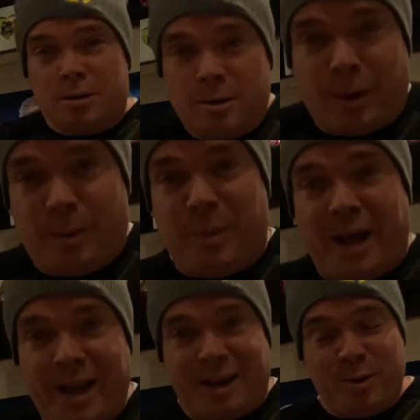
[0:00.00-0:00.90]
Welcome
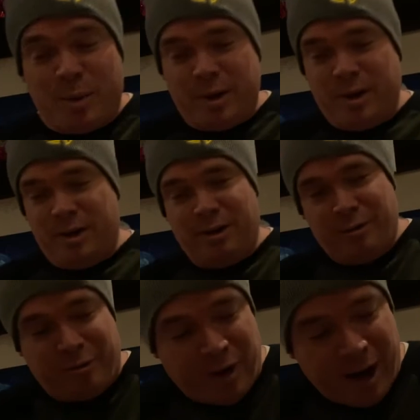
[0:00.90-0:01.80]
back, everyone.
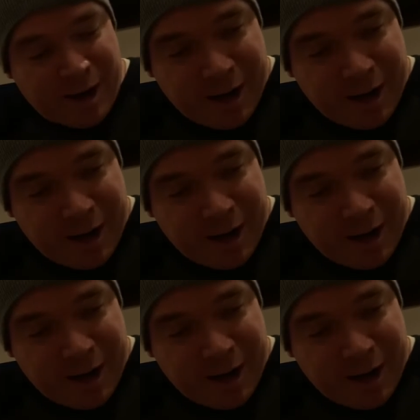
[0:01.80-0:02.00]
Friday night